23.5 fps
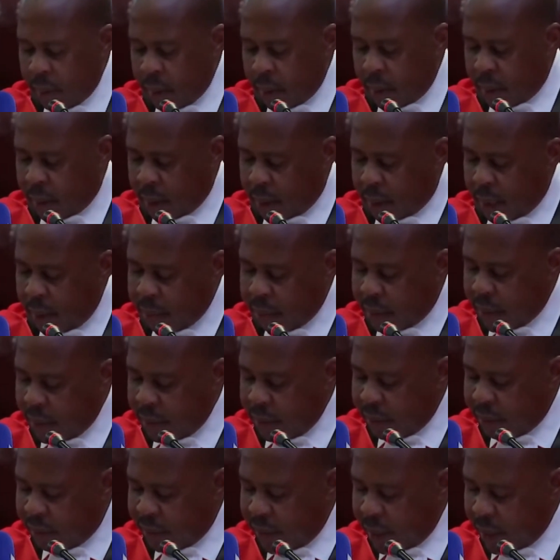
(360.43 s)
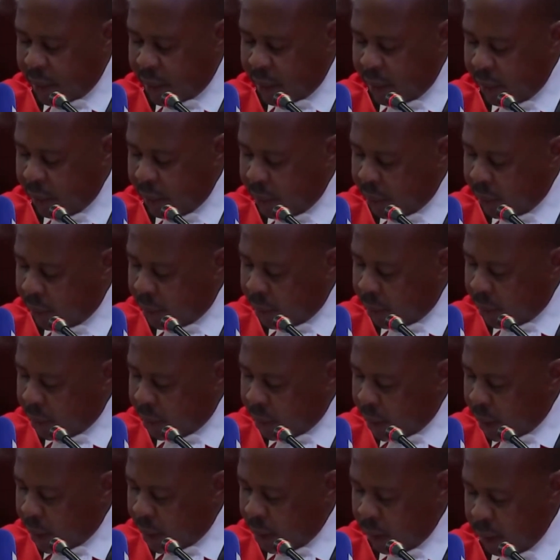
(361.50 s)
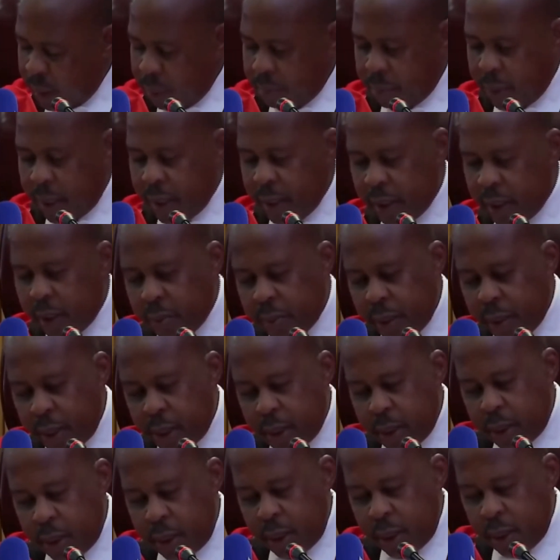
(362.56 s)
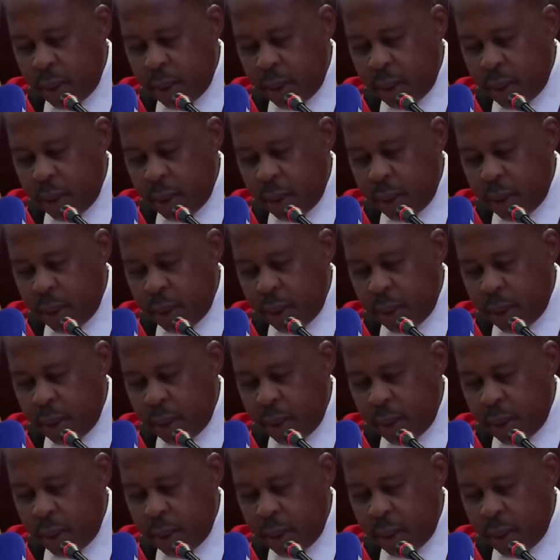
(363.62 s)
Circumstances vary, and punishment